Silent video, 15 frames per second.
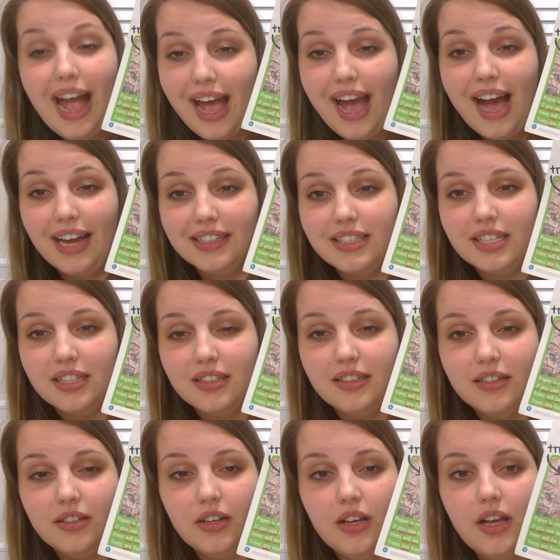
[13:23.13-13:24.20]
At.
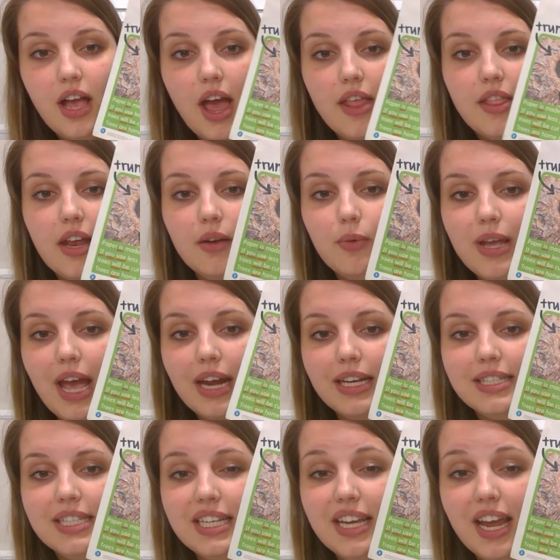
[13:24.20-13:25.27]
And then we add a
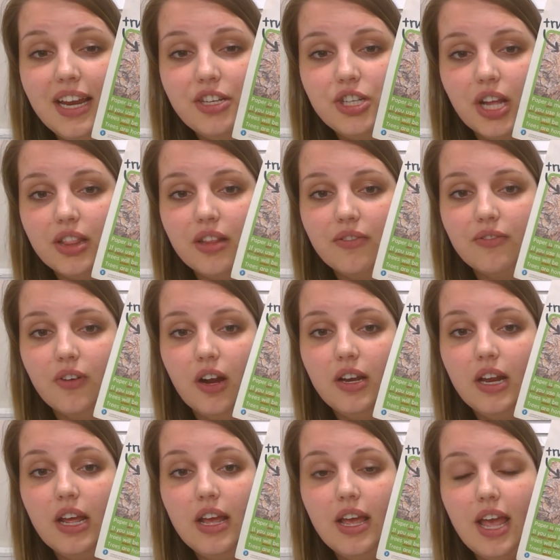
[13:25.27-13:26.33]
th at the
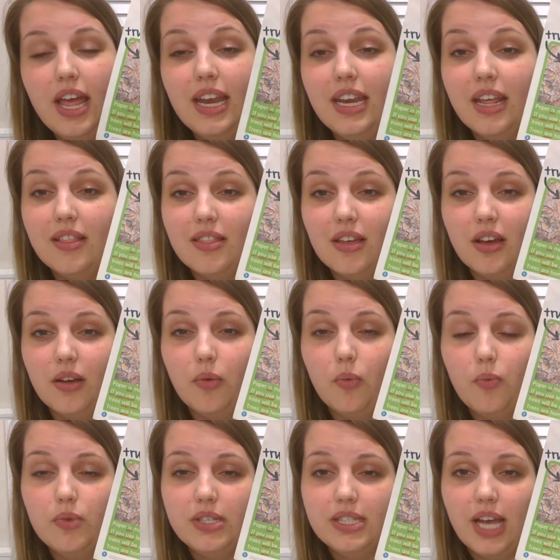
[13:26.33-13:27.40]
front, and the
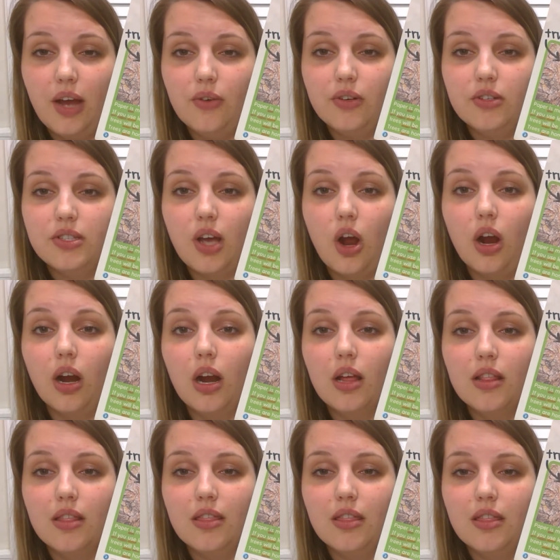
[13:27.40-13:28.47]
sounds are
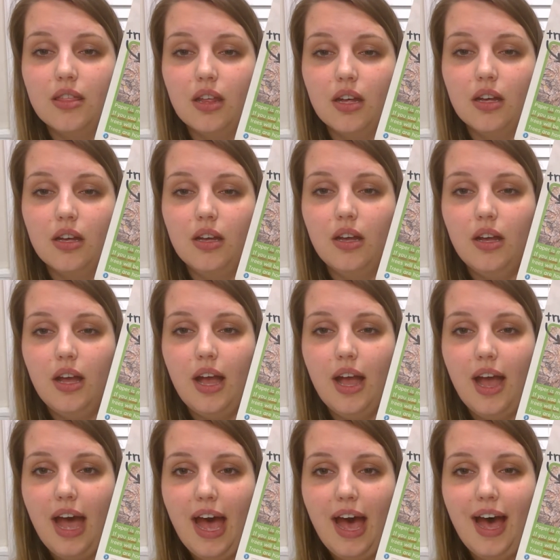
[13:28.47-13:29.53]
th,
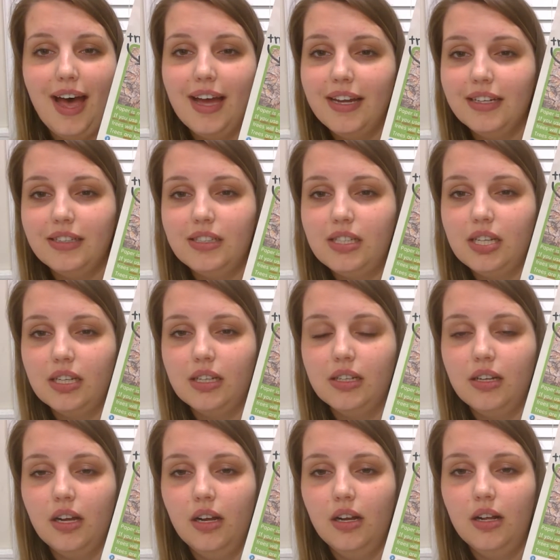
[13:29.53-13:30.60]
at,
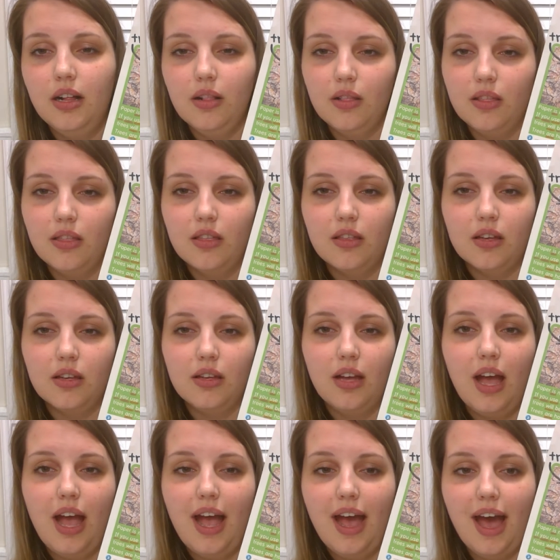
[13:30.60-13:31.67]
th,
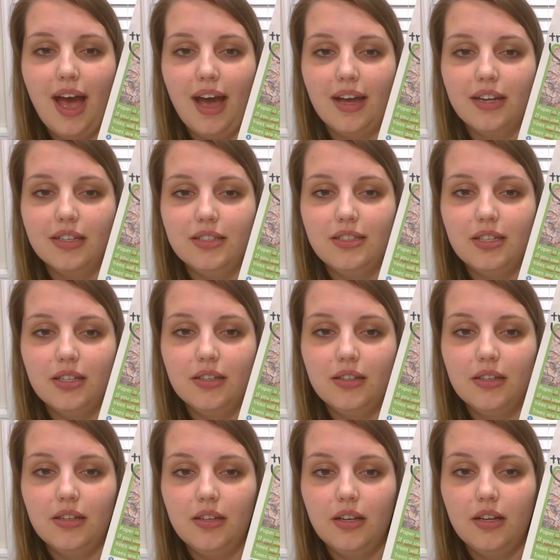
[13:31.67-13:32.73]
at,
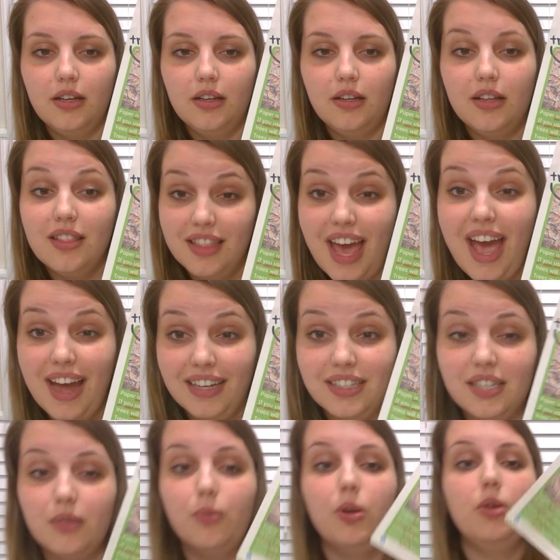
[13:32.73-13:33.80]

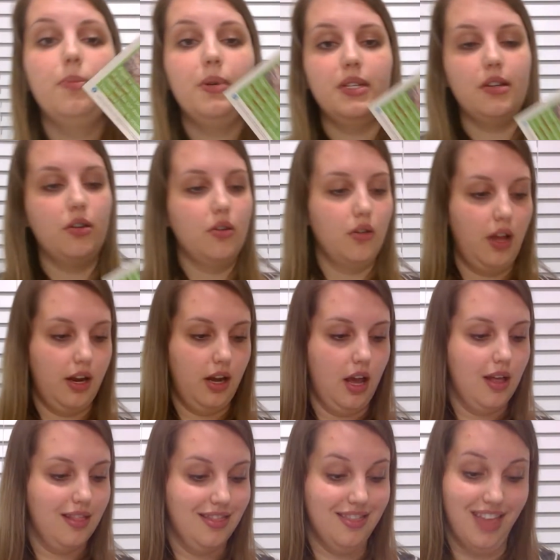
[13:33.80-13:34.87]
that. Can you please underline
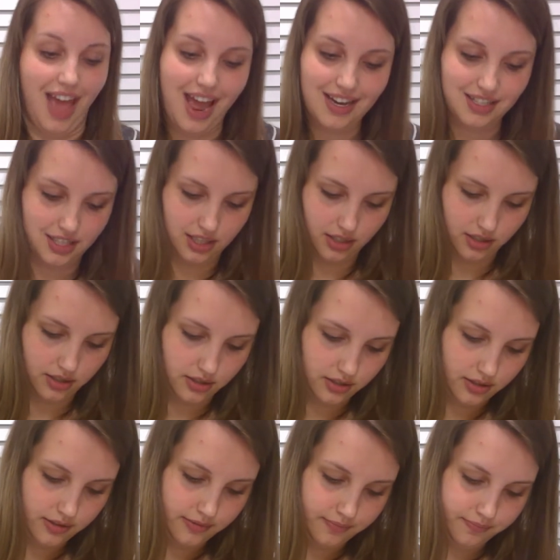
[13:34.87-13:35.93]
that?
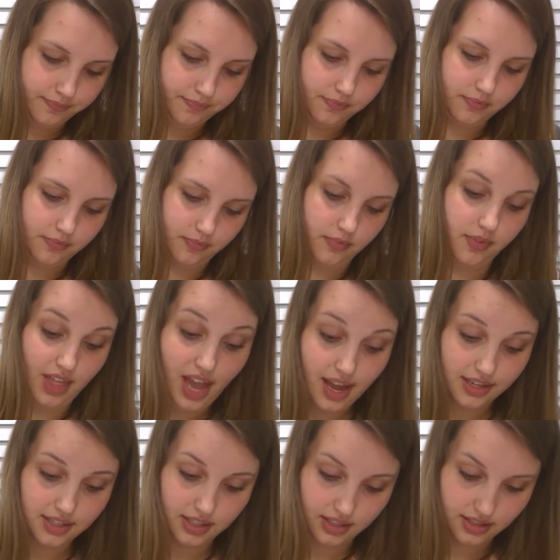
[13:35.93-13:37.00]

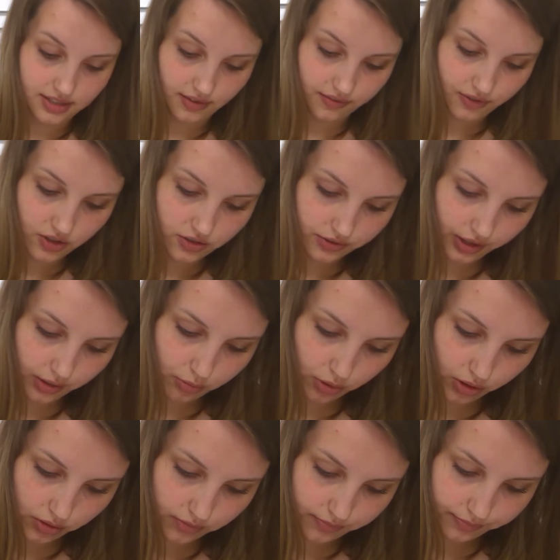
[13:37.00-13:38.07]
That is a first grade
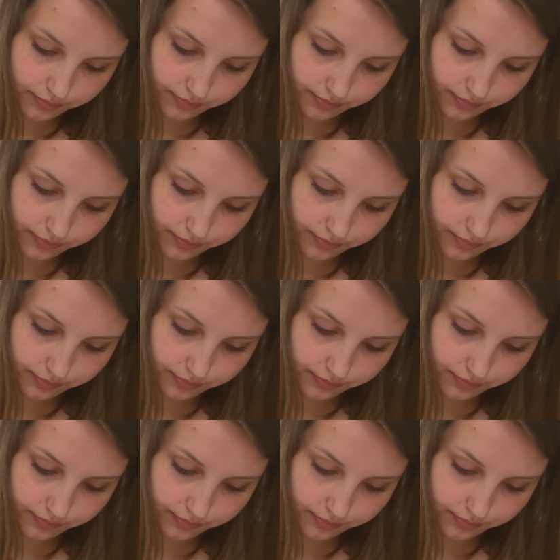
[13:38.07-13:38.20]
word.